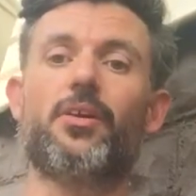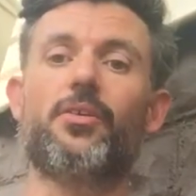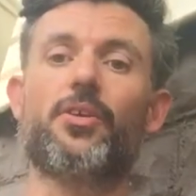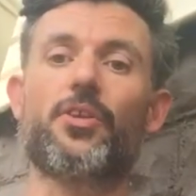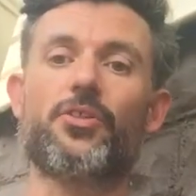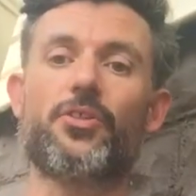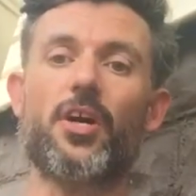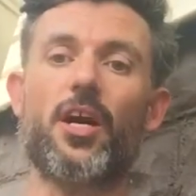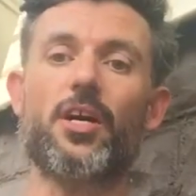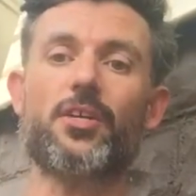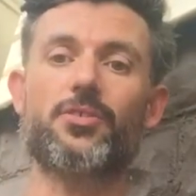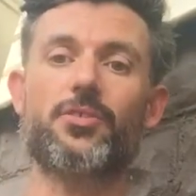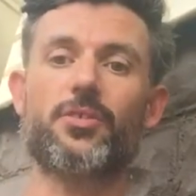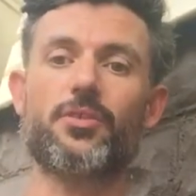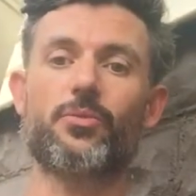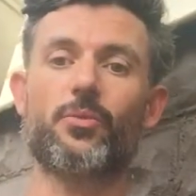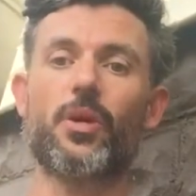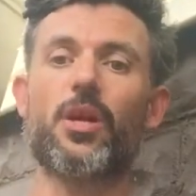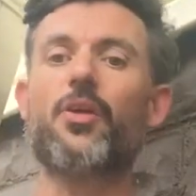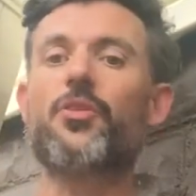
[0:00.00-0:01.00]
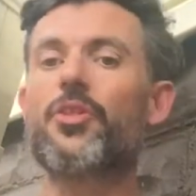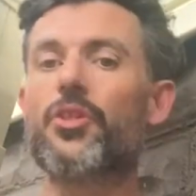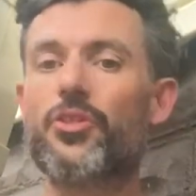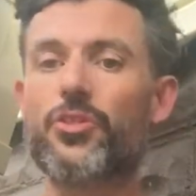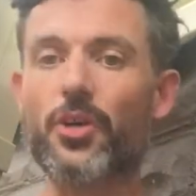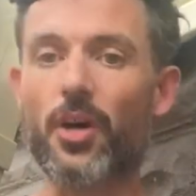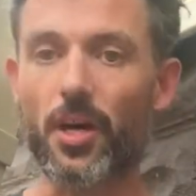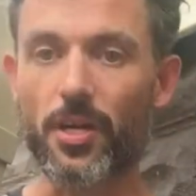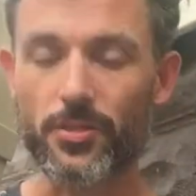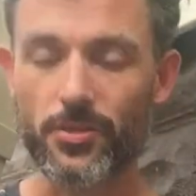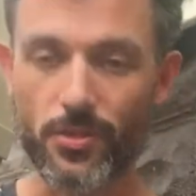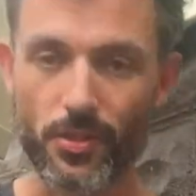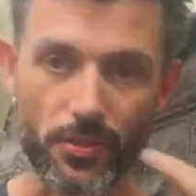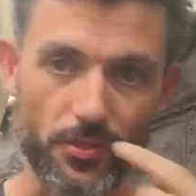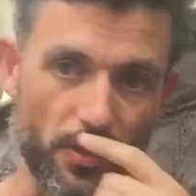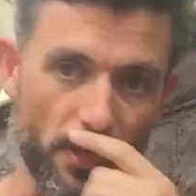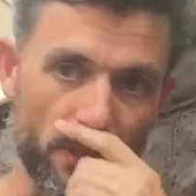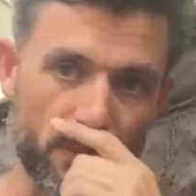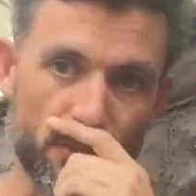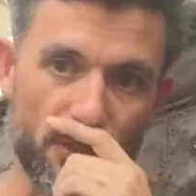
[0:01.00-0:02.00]
The thoughts, what are the thoughts? The
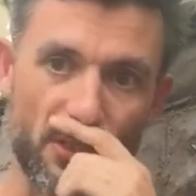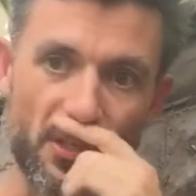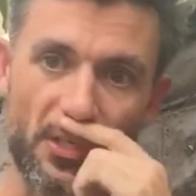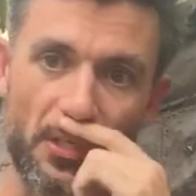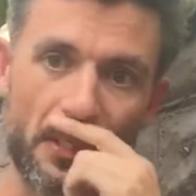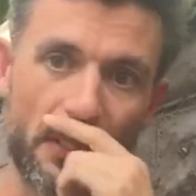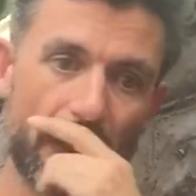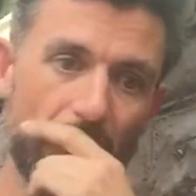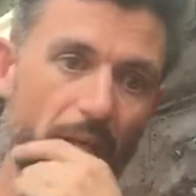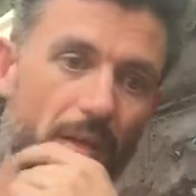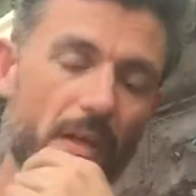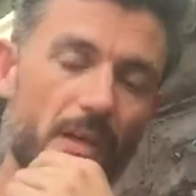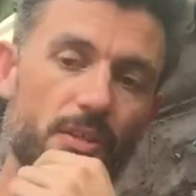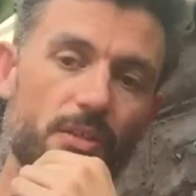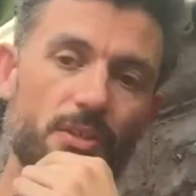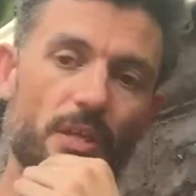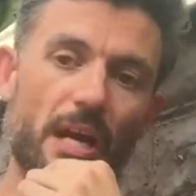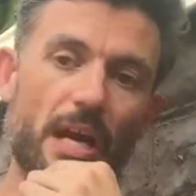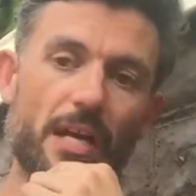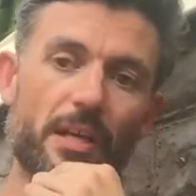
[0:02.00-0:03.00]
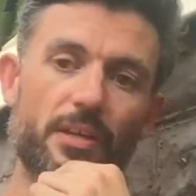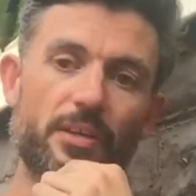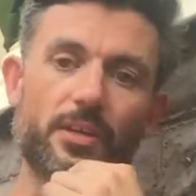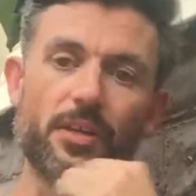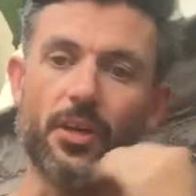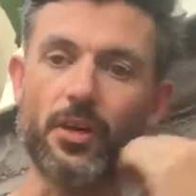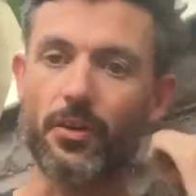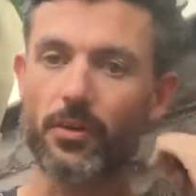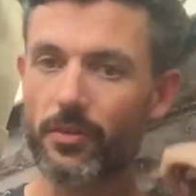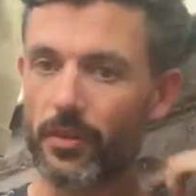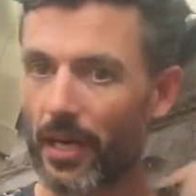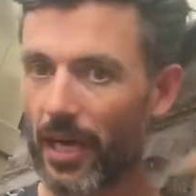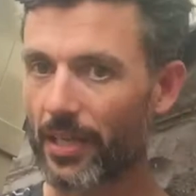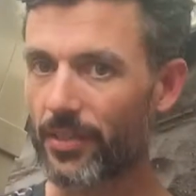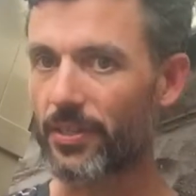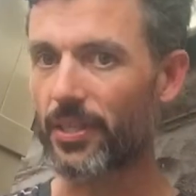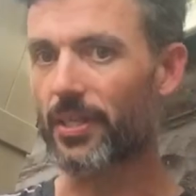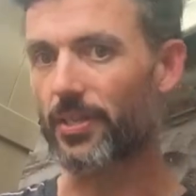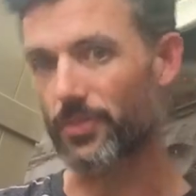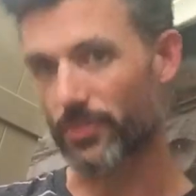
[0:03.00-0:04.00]
thoughts are,
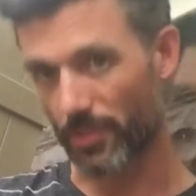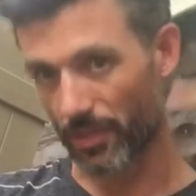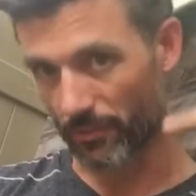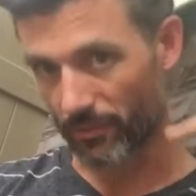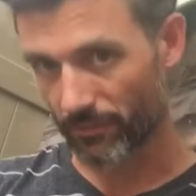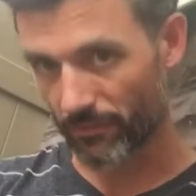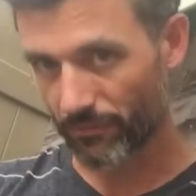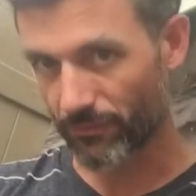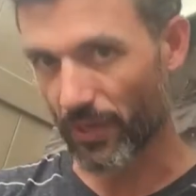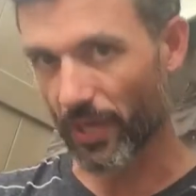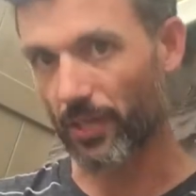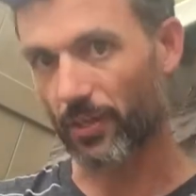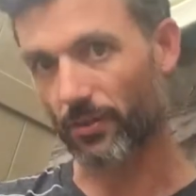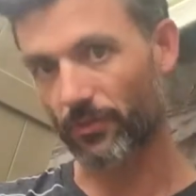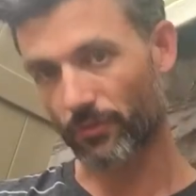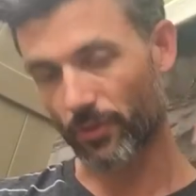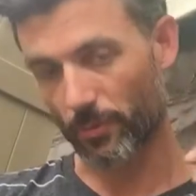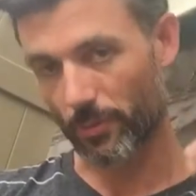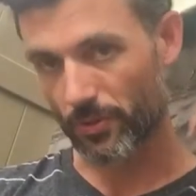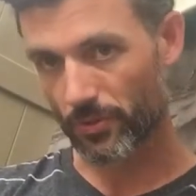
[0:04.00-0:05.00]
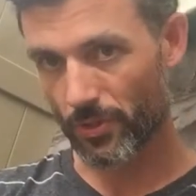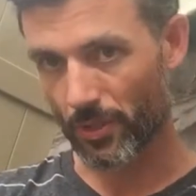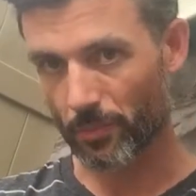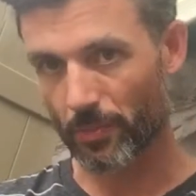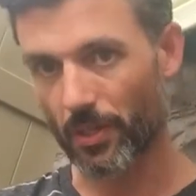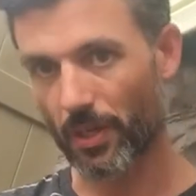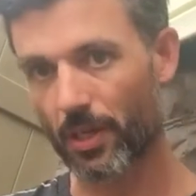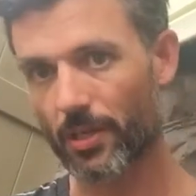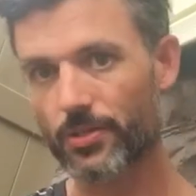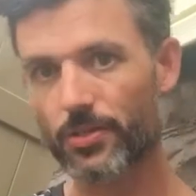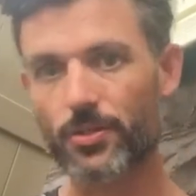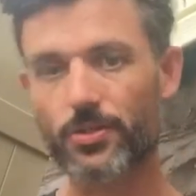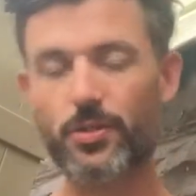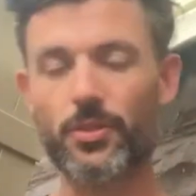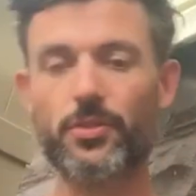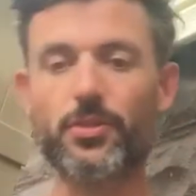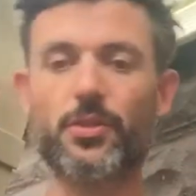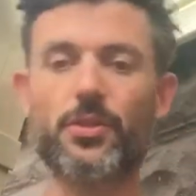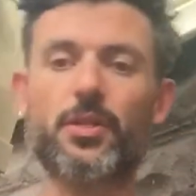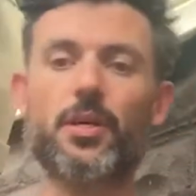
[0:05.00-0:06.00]
ideas that fire from your subconscious
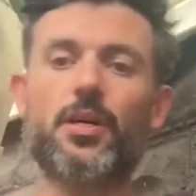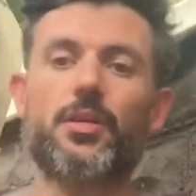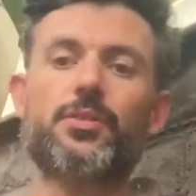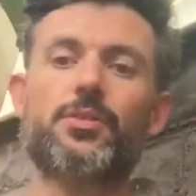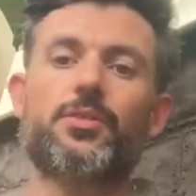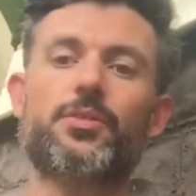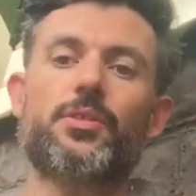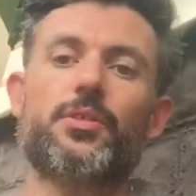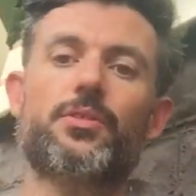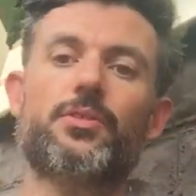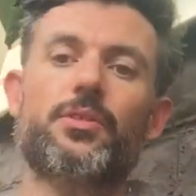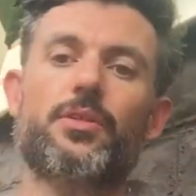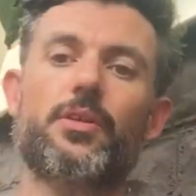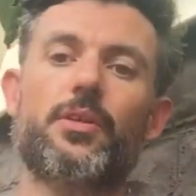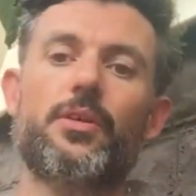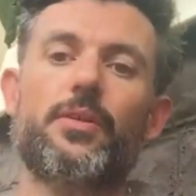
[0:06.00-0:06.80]
into your consciousness,